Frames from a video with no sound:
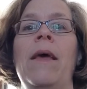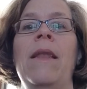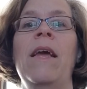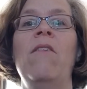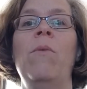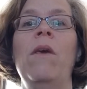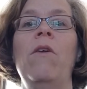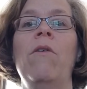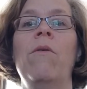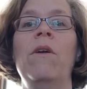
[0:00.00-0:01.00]
Next week,
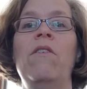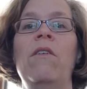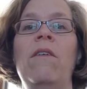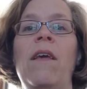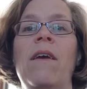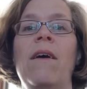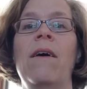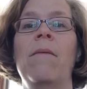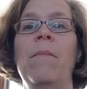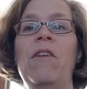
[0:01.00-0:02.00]
you're going to take
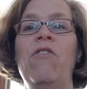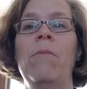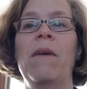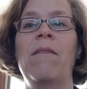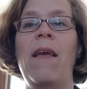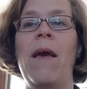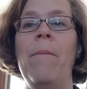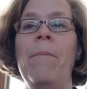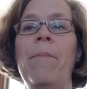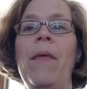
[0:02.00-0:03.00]
a midterm
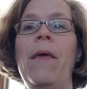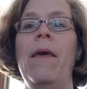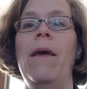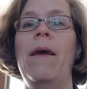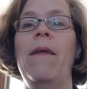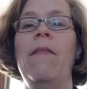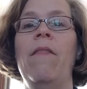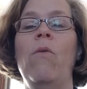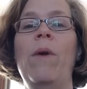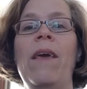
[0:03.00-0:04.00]
exam, and
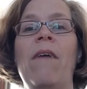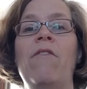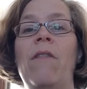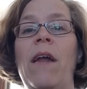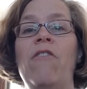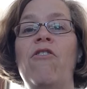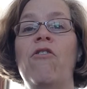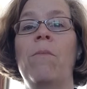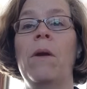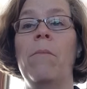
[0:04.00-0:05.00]
then the week after that is your
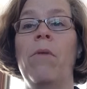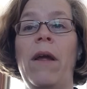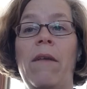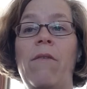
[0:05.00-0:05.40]
spring break.